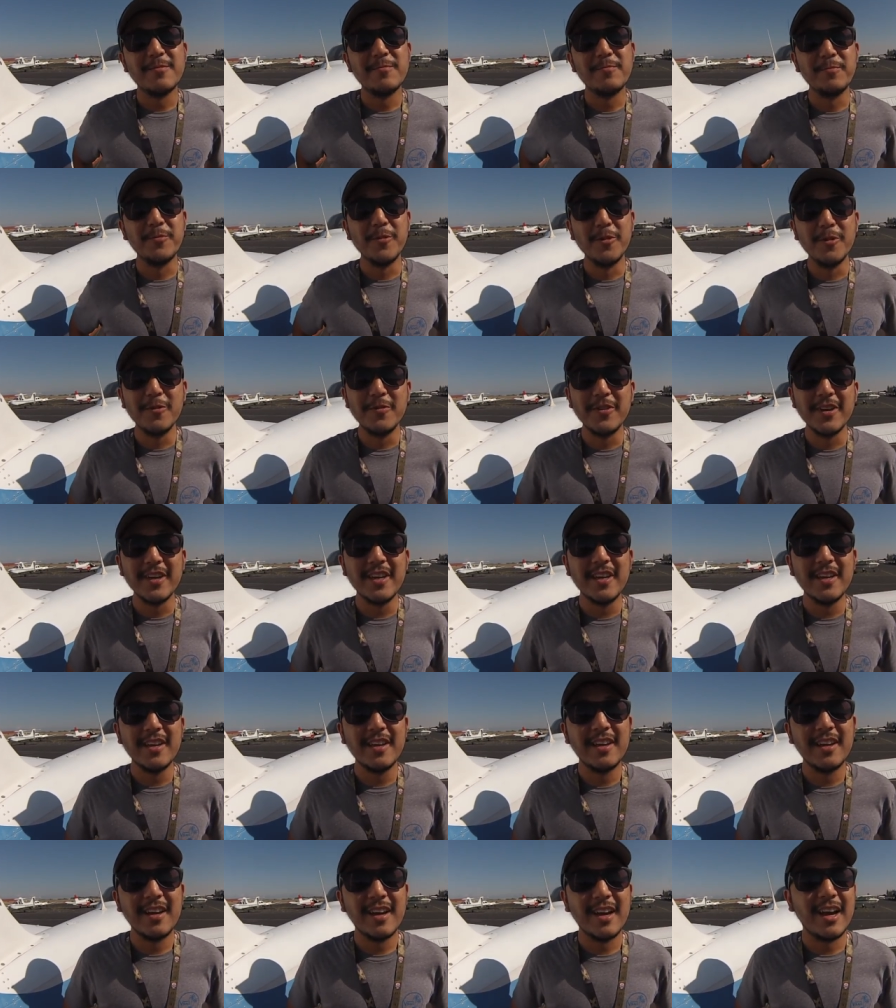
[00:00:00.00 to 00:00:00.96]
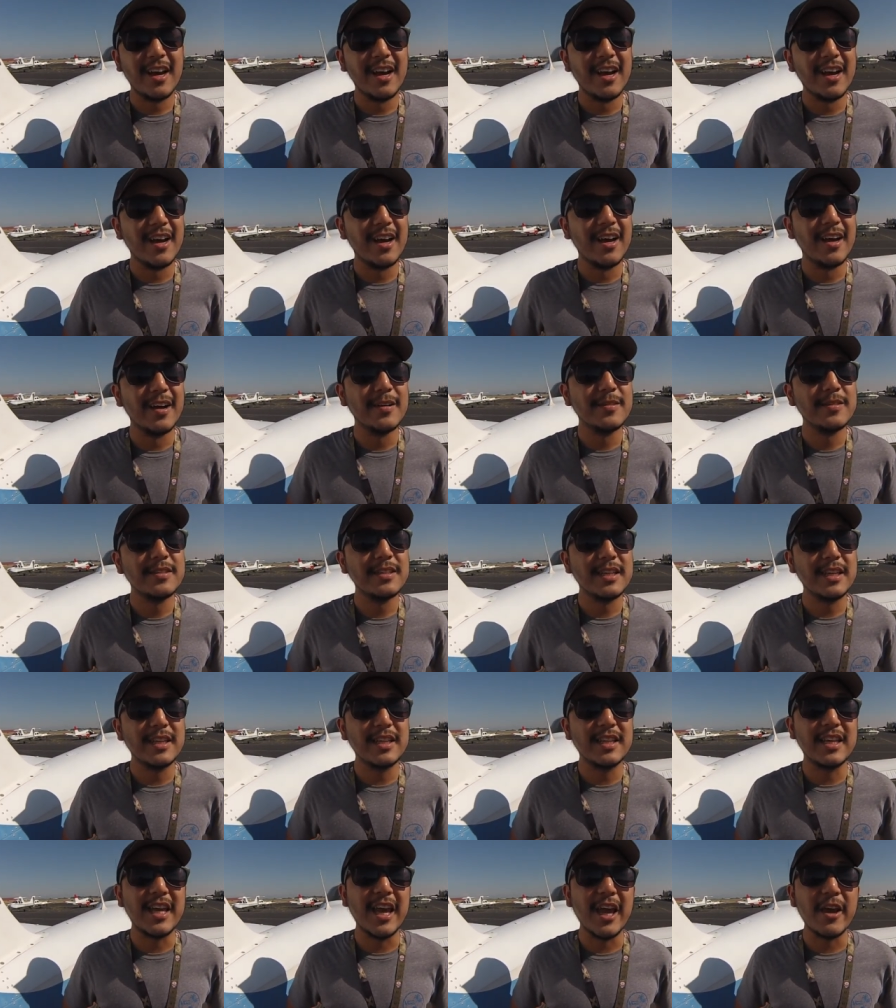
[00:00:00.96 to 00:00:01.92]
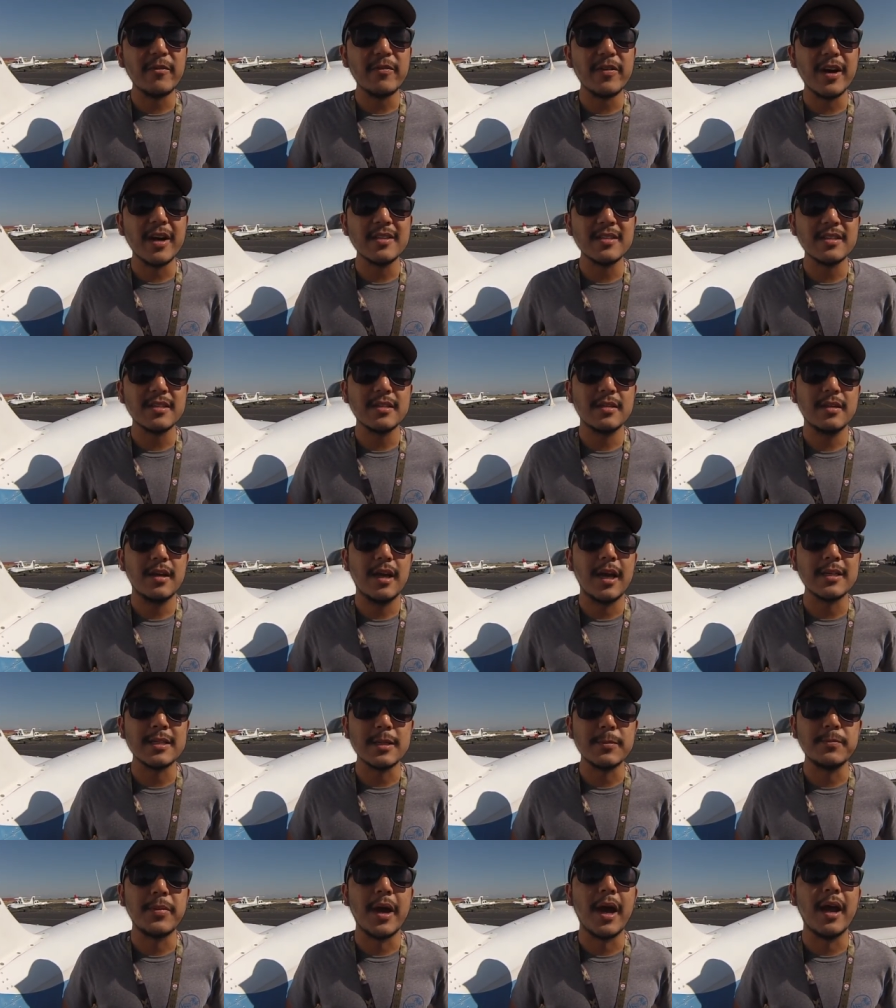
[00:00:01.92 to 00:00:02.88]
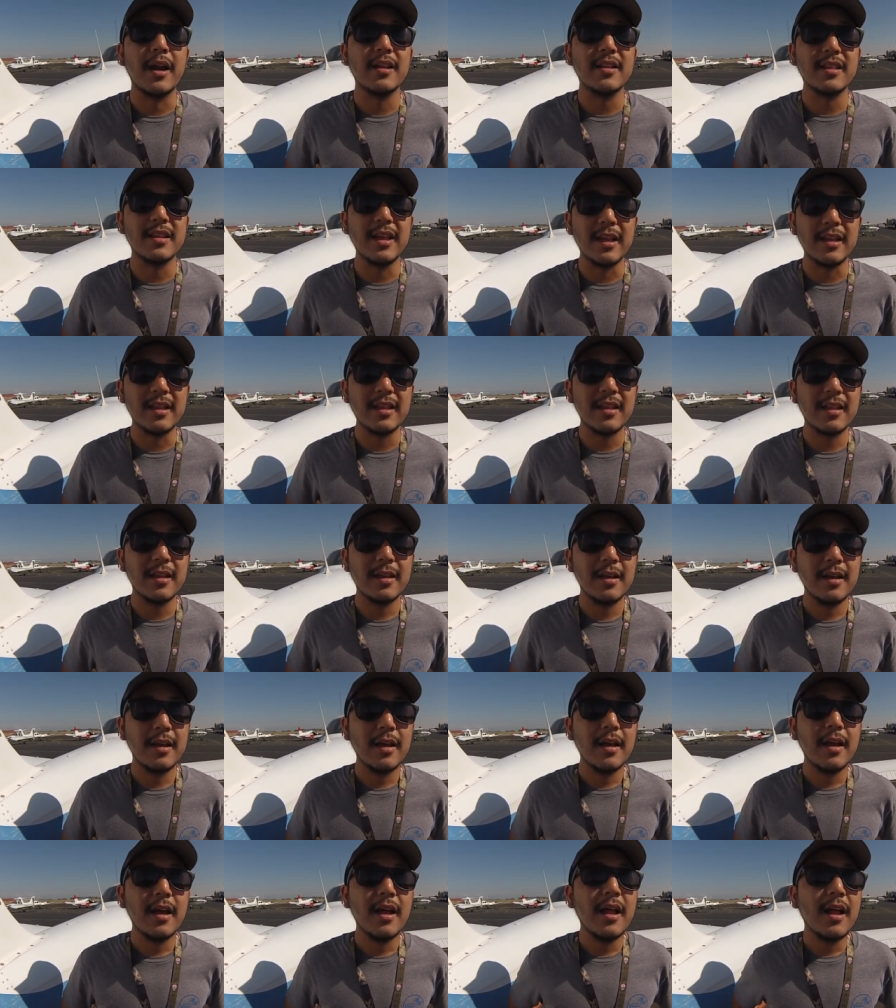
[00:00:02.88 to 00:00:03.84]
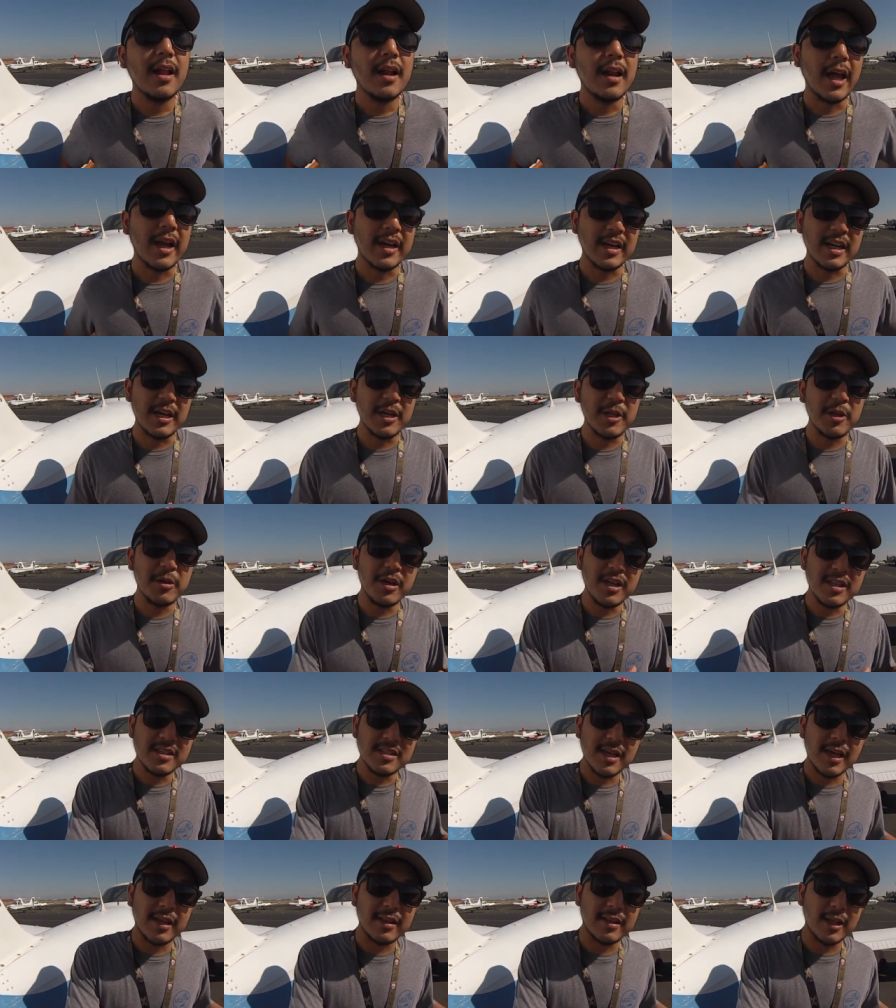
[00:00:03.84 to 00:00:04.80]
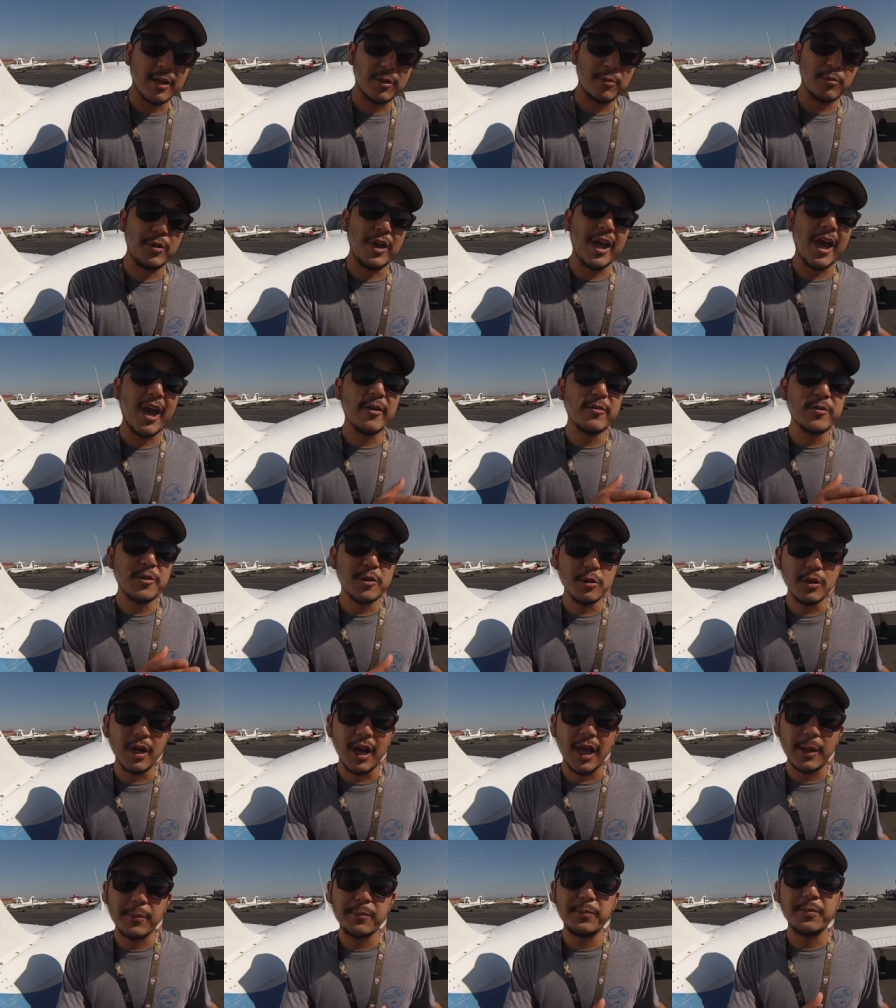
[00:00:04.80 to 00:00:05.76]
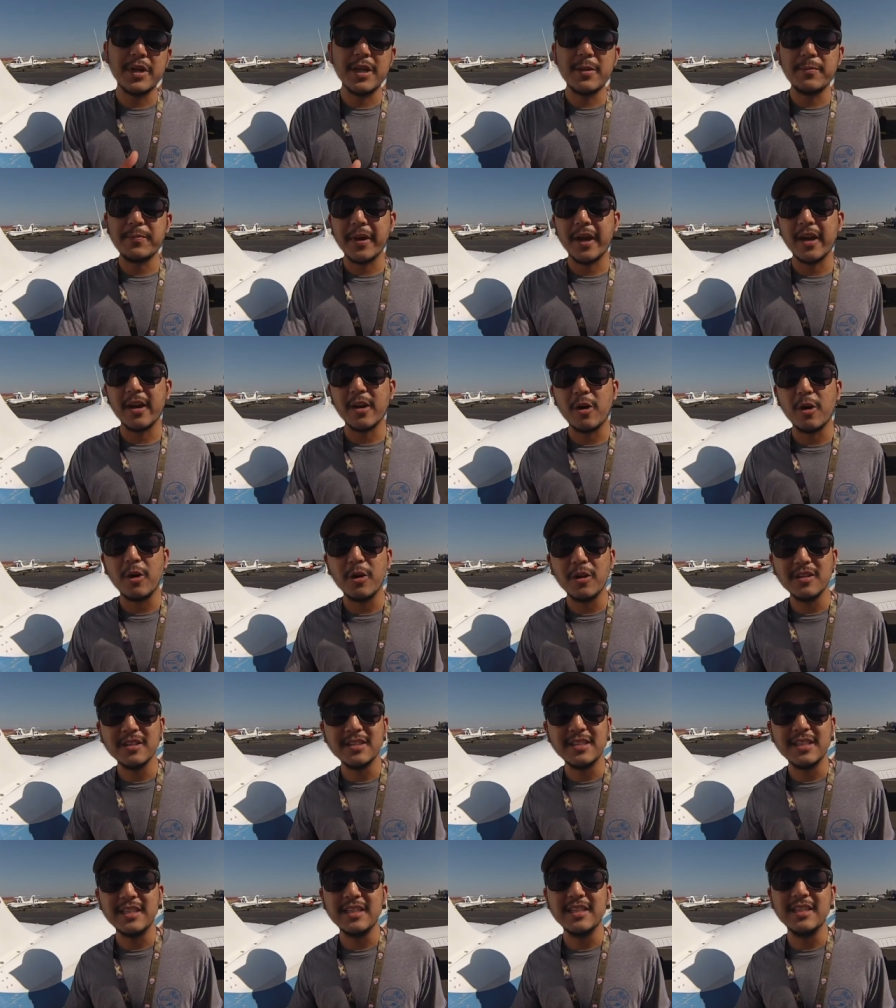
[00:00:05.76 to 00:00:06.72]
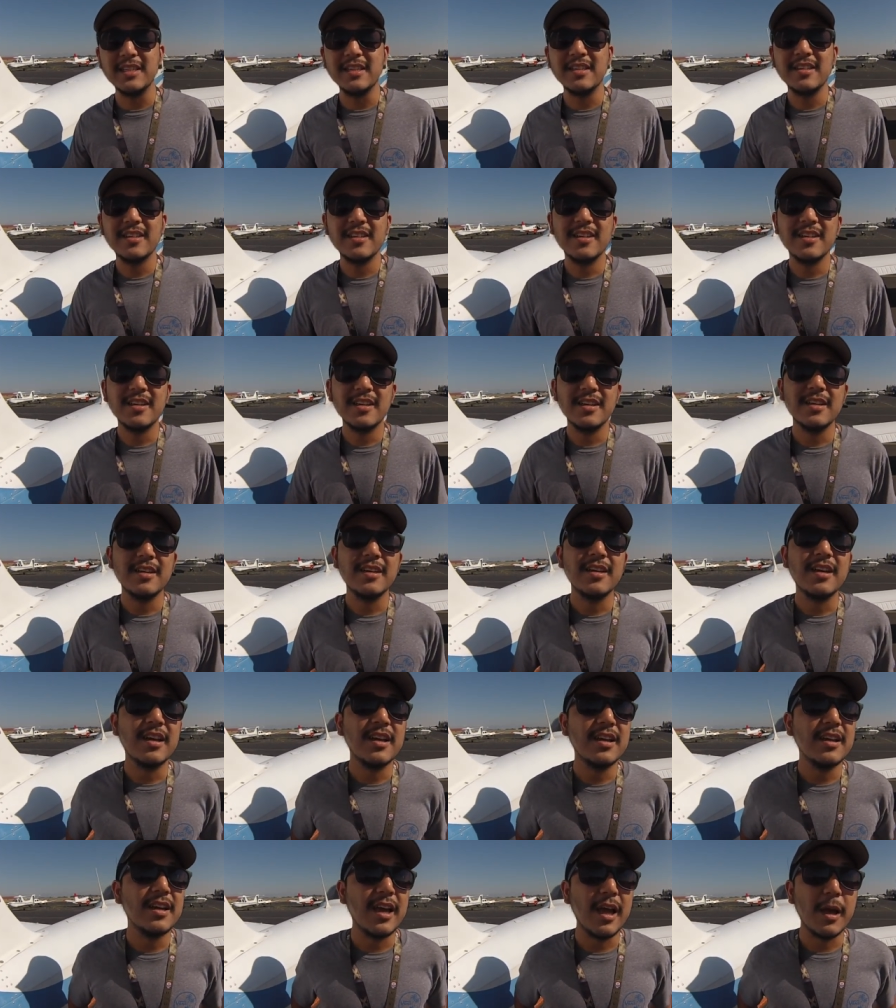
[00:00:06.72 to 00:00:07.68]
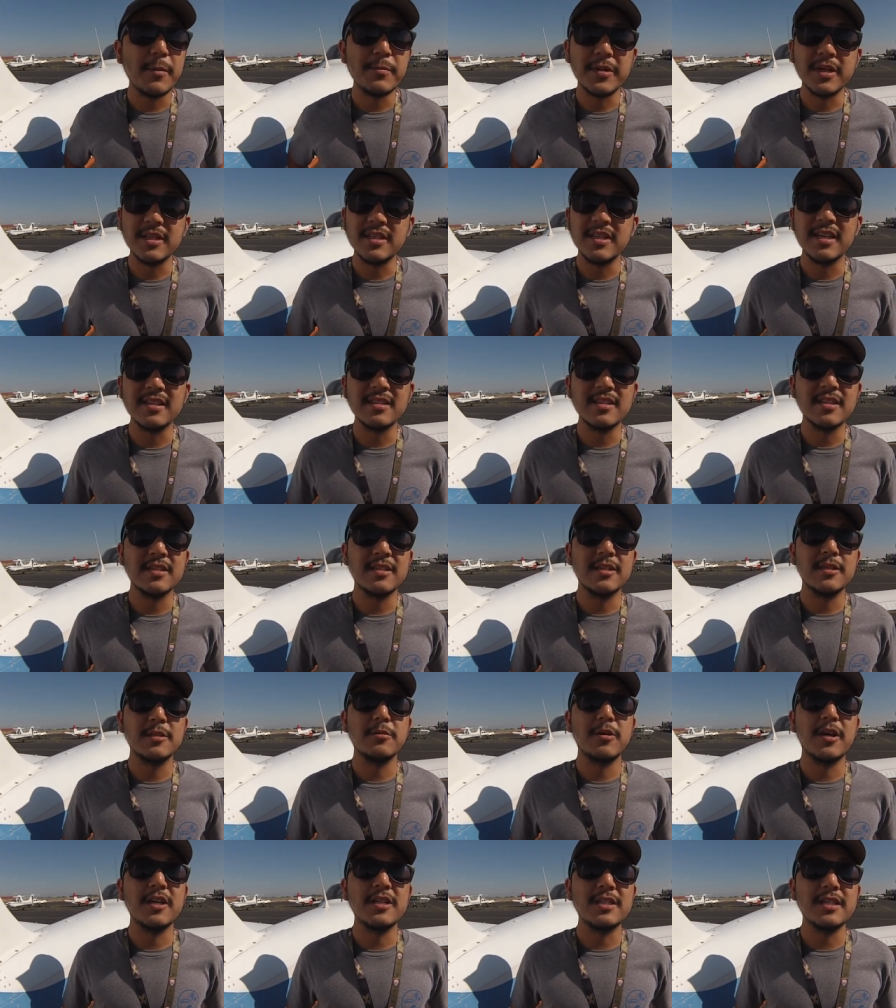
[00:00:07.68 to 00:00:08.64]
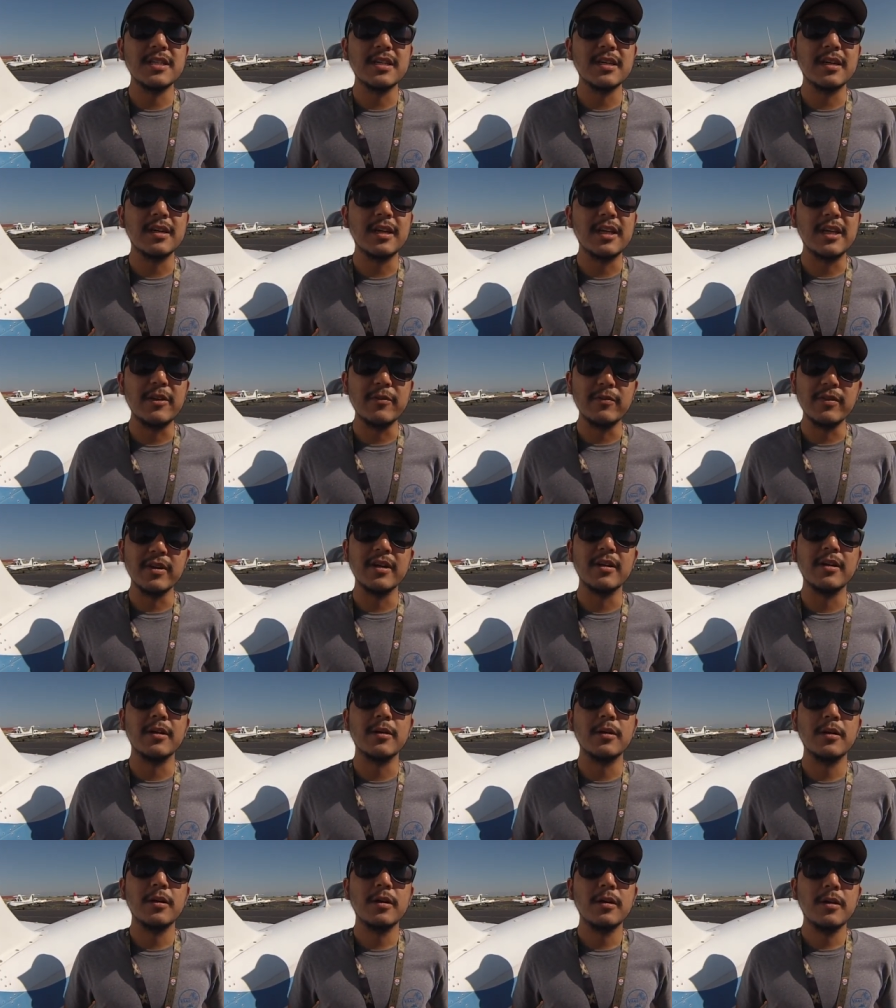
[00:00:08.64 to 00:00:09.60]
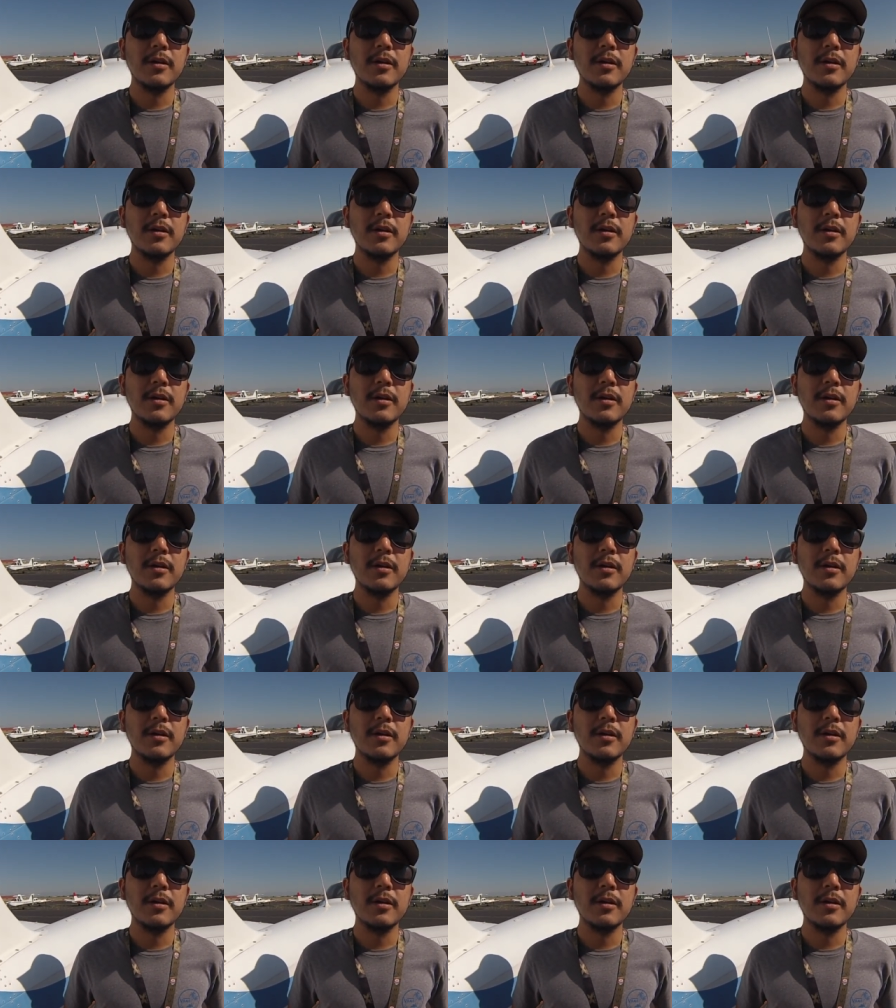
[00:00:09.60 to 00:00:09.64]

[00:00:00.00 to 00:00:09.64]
movie, uh, it gave us as a pilot that like the new insight that we have to like prepare all the emergency situation even